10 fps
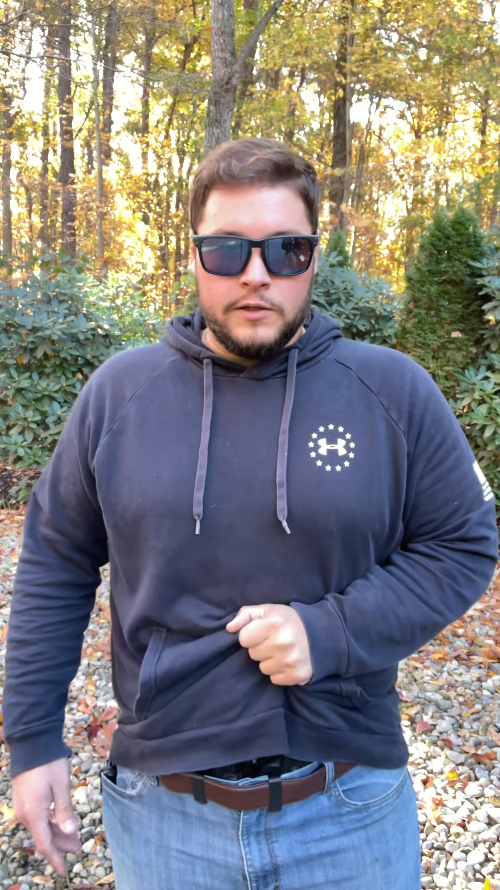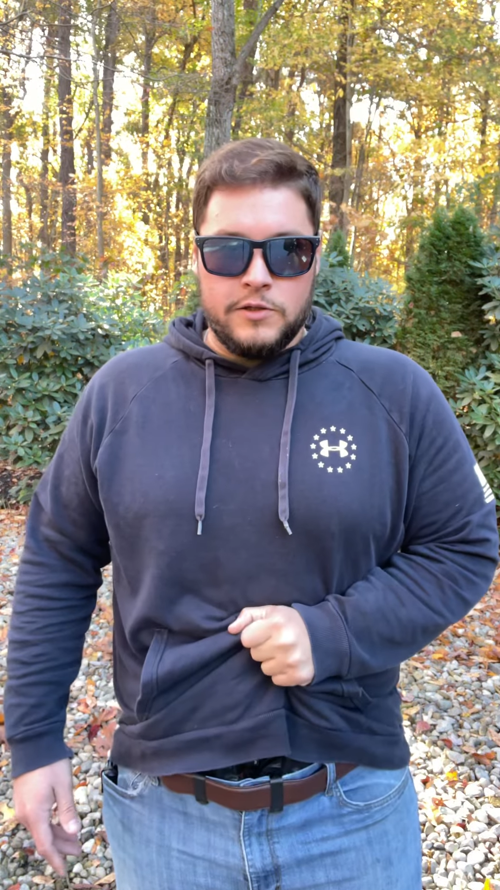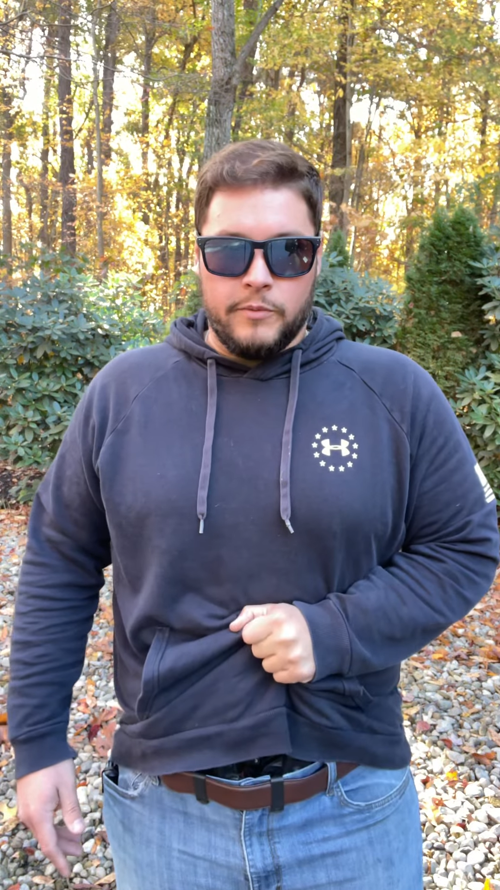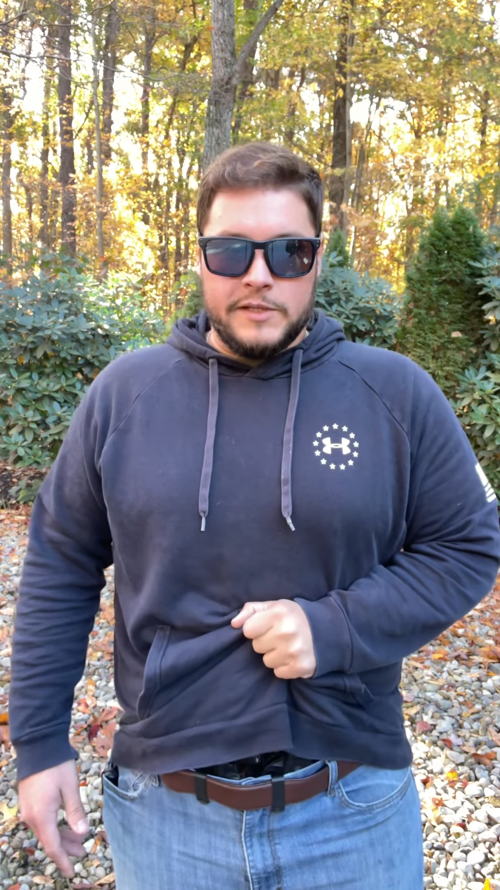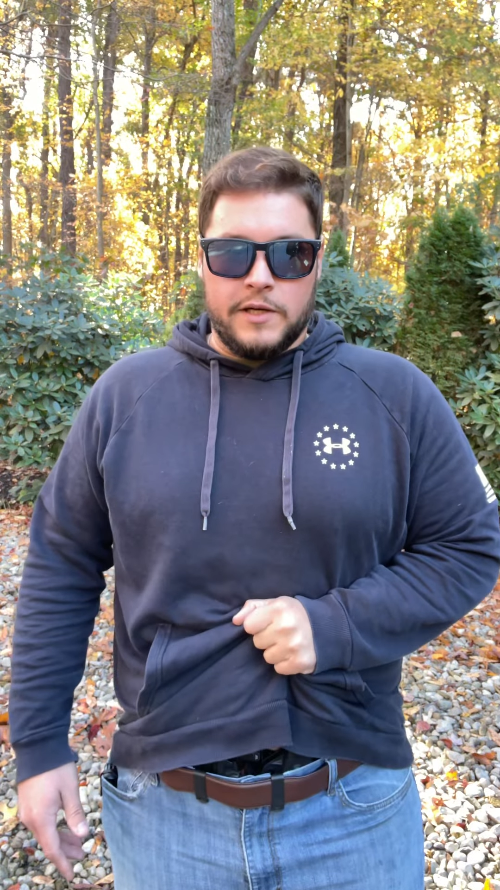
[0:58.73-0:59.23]

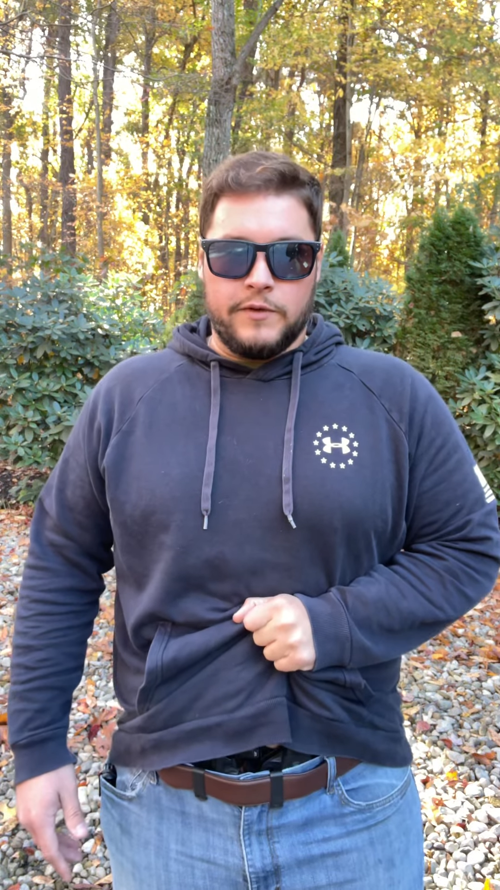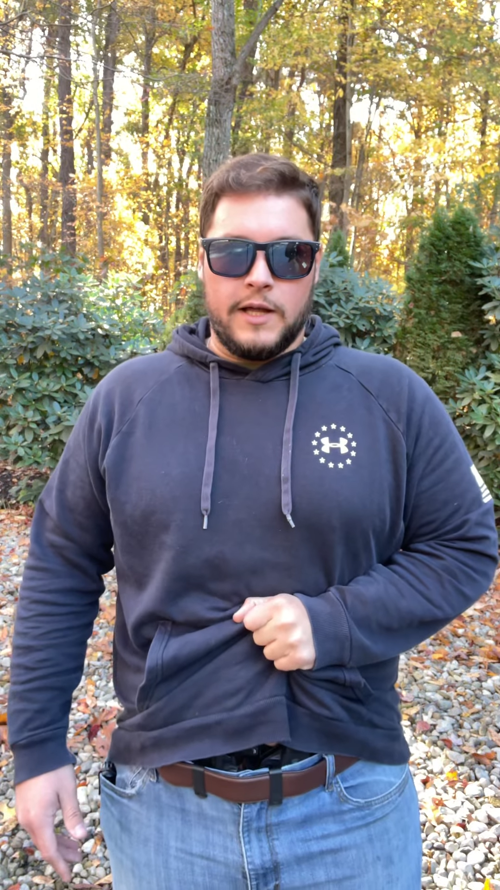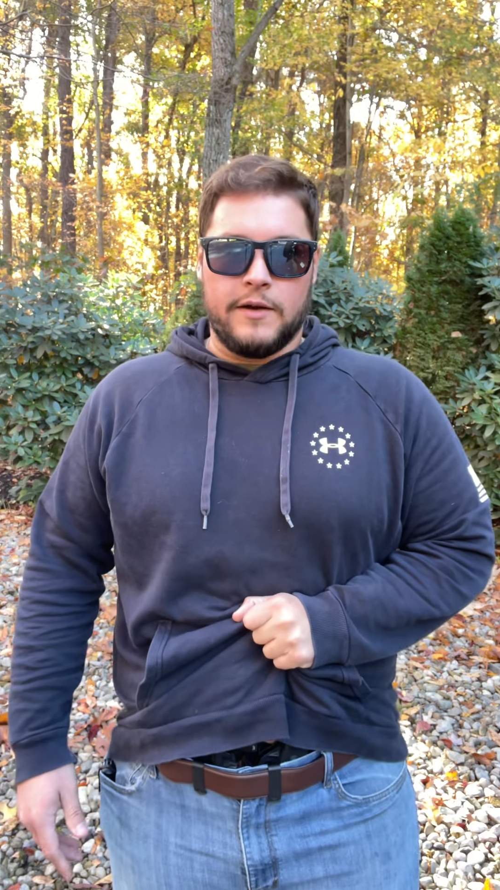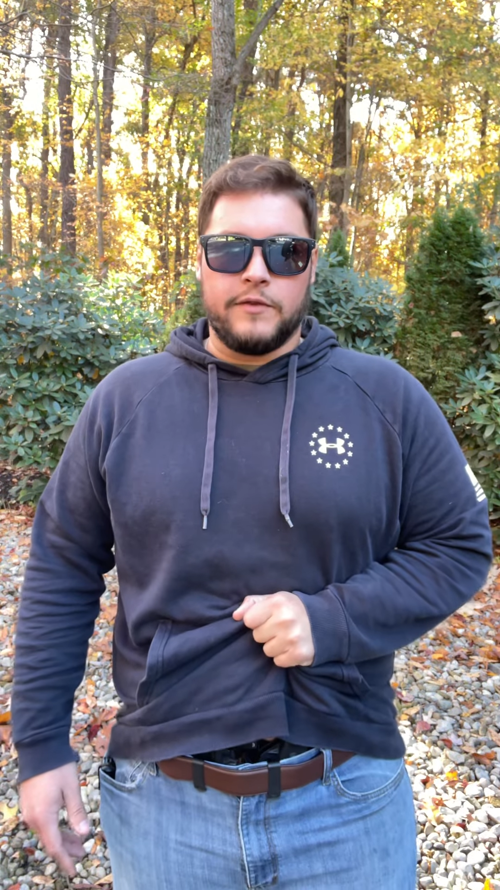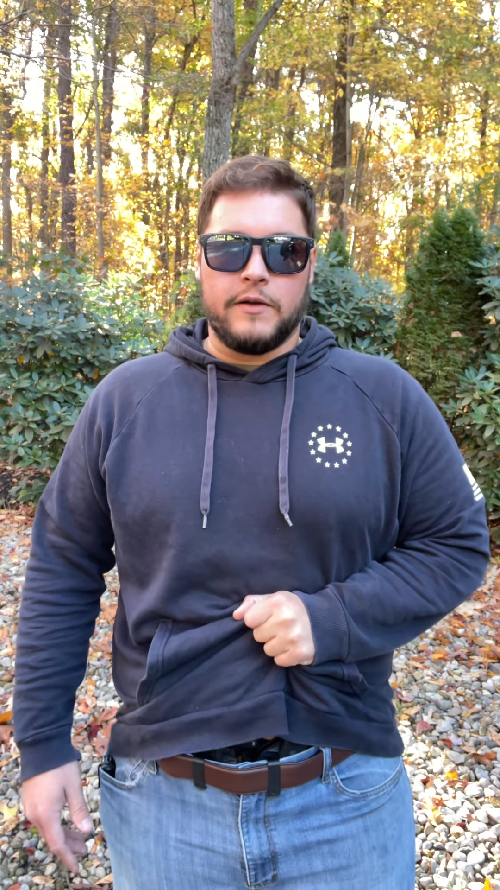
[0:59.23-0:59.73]
doing myself a
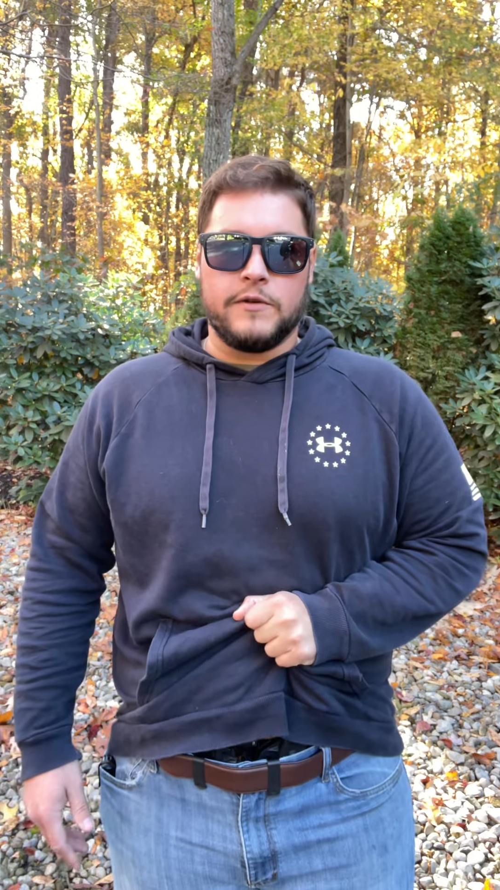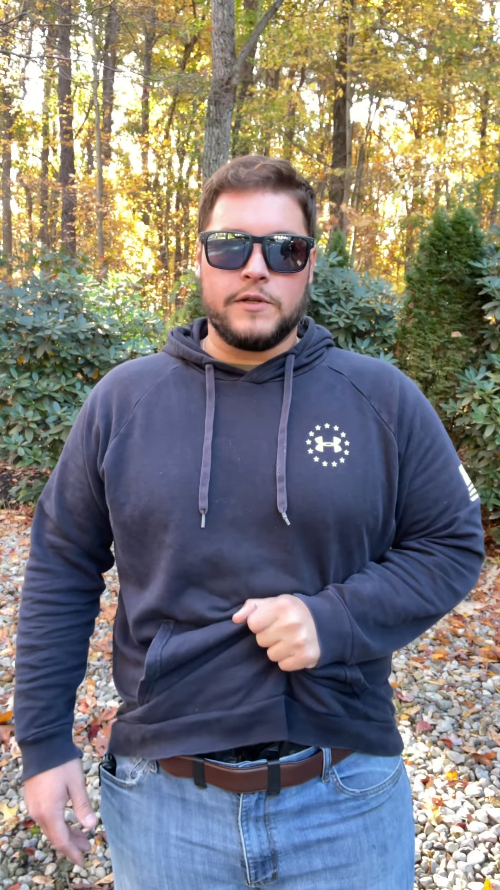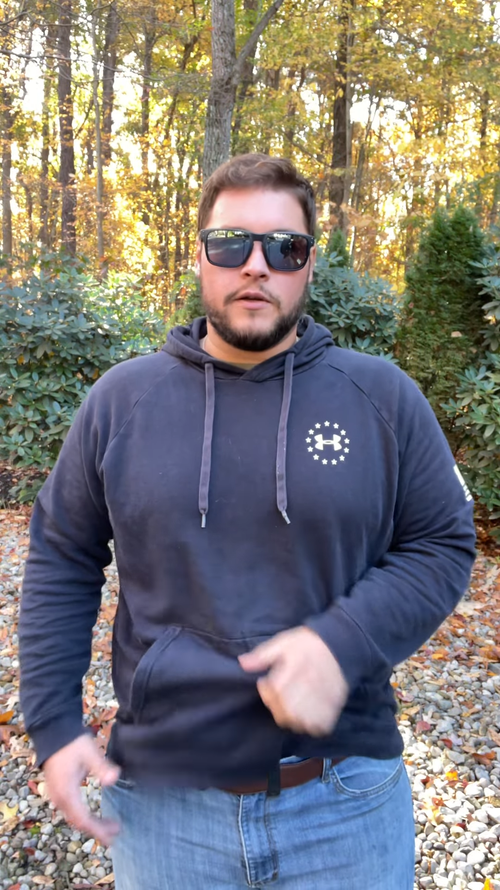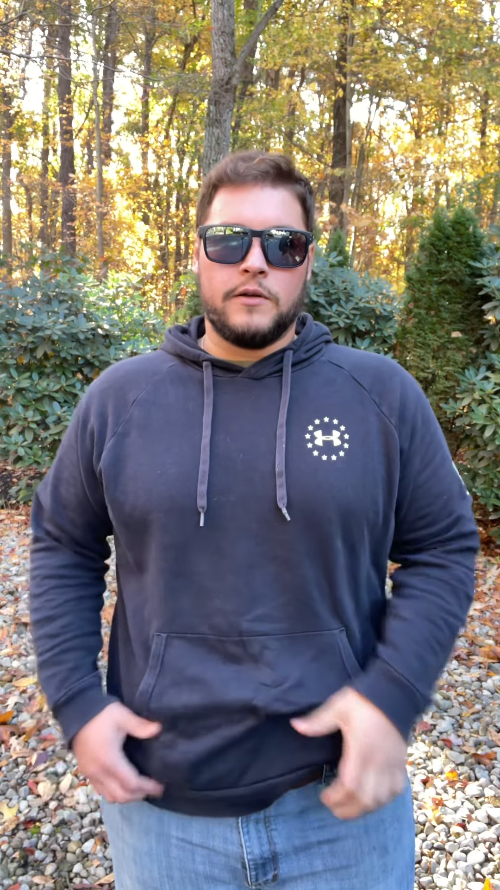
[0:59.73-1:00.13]
lot of favors.